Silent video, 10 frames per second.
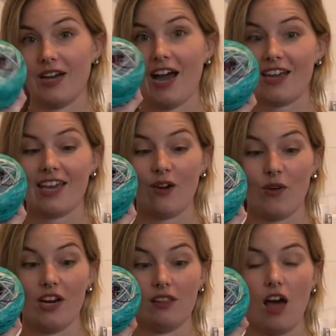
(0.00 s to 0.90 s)
I can't
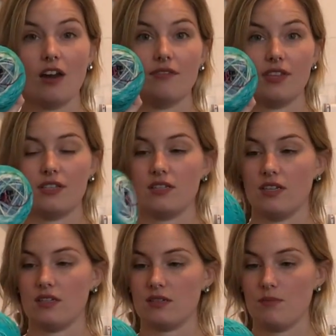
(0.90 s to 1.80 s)
wait. A lot of this
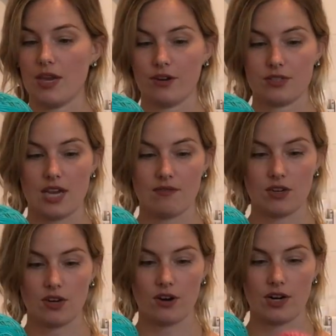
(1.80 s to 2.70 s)
is Maker's
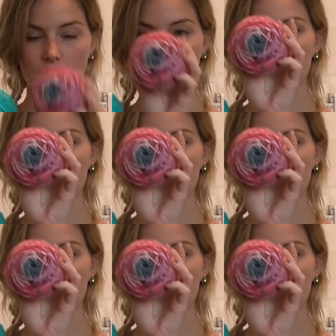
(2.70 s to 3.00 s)
Haven yarn, and